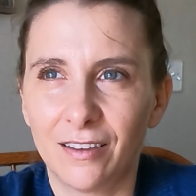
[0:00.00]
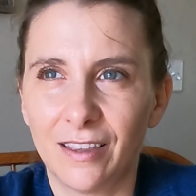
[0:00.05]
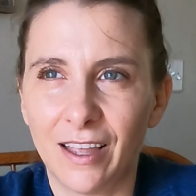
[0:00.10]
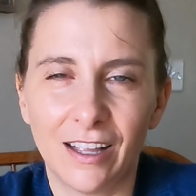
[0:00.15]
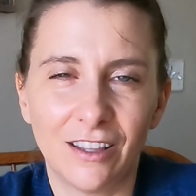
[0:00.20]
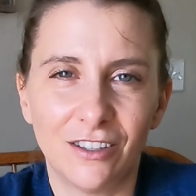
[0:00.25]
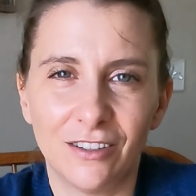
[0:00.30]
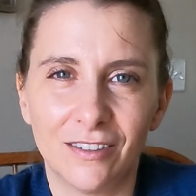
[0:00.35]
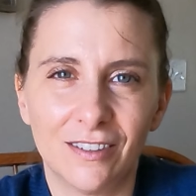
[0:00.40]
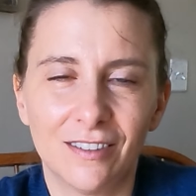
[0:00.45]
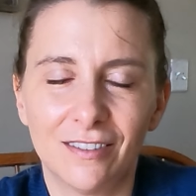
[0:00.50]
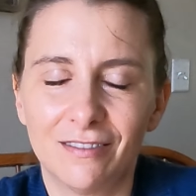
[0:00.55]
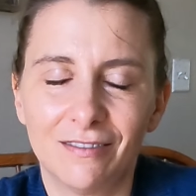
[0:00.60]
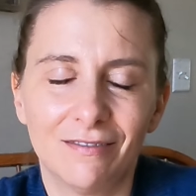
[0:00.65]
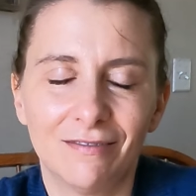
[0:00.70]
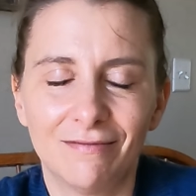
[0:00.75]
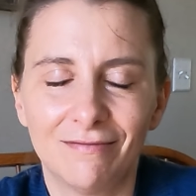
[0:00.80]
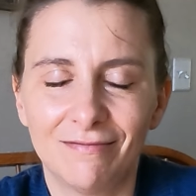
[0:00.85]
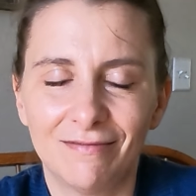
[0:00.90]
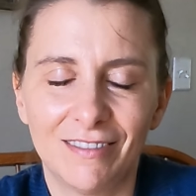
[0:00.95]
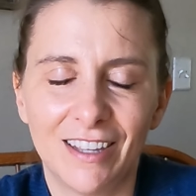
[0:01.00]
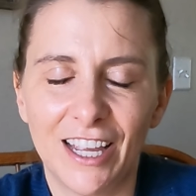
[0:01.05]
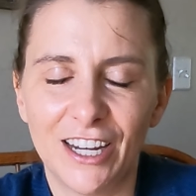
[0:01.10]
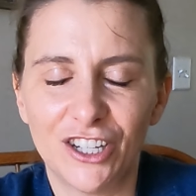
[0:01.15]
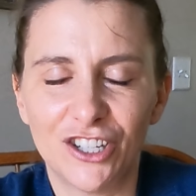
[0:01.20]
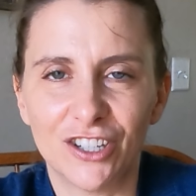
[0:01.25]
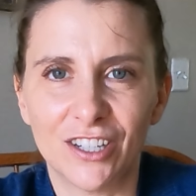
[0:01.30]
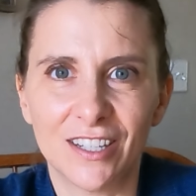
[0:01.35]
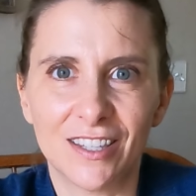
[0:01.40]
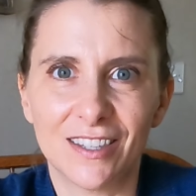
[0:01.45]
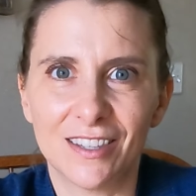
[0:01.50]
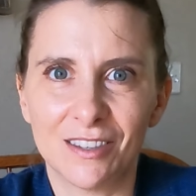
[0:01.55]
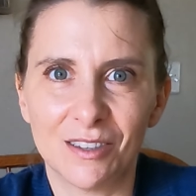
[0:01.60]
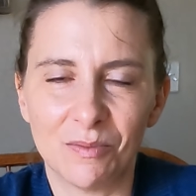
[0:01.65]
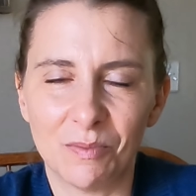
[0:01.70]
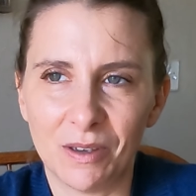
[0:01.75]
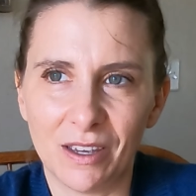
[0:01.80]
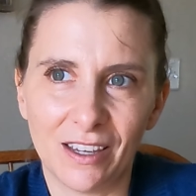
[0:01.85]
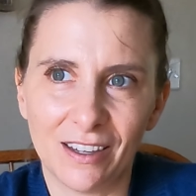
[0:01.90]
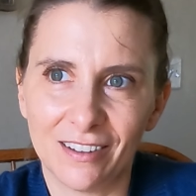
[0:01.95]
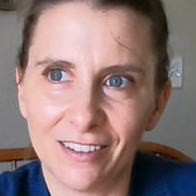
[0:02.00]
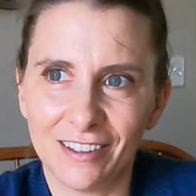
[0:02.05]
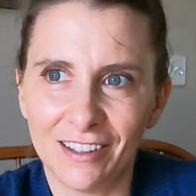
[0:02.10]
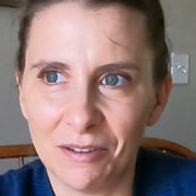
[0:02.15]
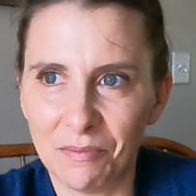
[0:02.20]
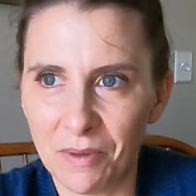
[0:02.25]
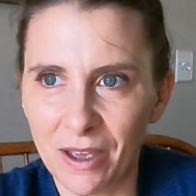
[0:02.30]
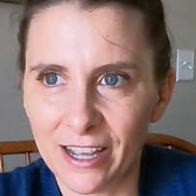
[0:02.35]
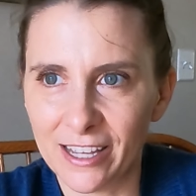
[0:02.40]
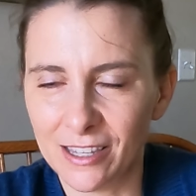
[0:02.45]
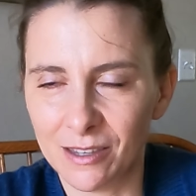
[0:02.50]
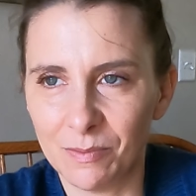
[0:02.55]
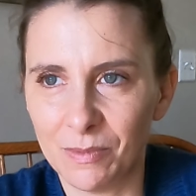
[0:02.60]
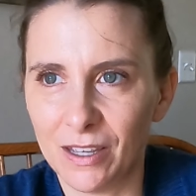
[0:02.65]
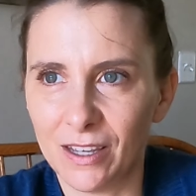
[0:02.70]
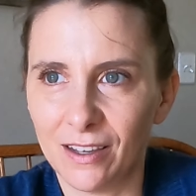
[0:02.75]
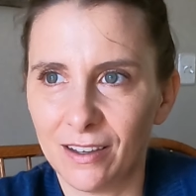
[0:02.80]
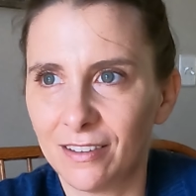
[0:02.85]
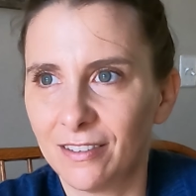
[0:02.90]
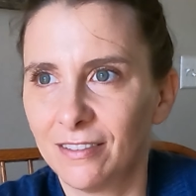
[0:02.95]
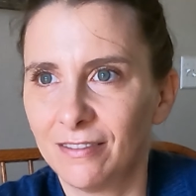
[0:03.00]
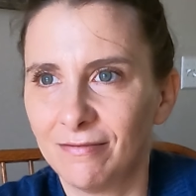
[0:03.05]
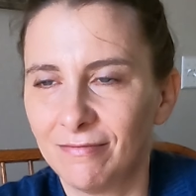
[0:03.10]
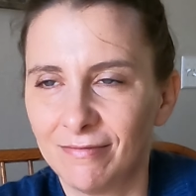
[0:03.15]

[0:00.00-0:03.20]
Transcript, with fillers: that just interests me. It makes me